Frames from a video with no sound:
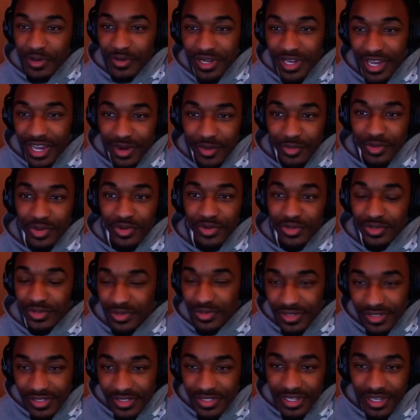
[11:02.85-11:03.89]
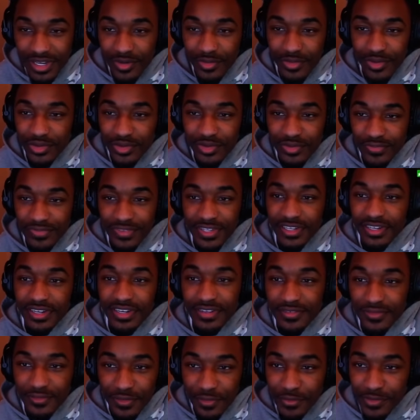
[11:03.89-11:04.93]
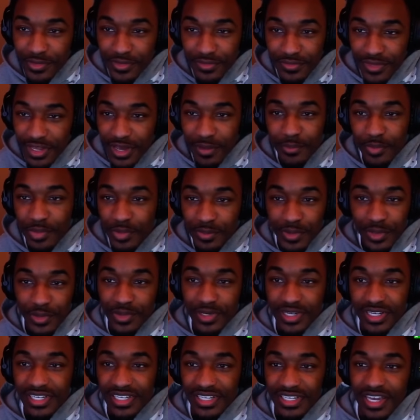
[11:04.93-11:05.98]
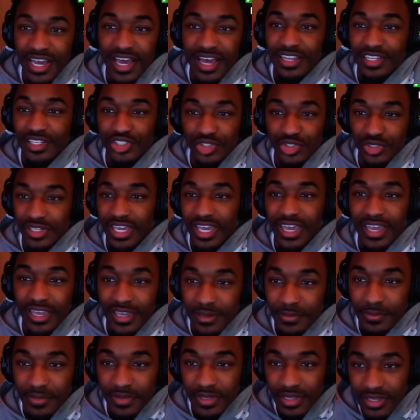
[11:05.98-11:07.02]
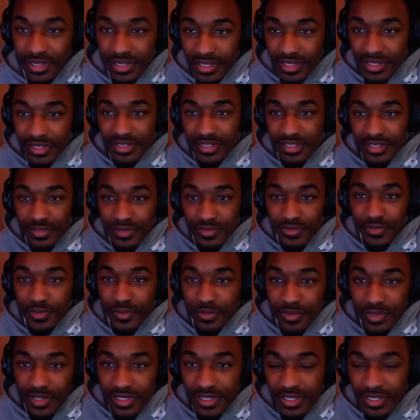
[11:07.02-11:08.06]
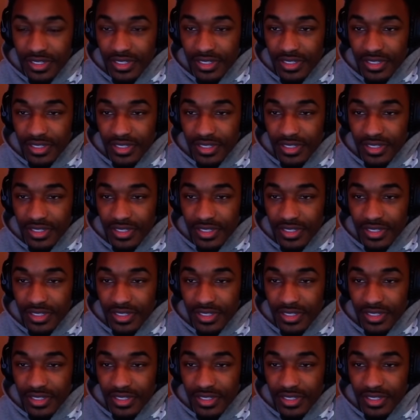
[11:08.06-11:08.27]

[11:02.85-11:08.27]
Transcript: Like, I don't know you. I don't know you've done nothing for me. You've not put me on any knowledge or game. You feel me?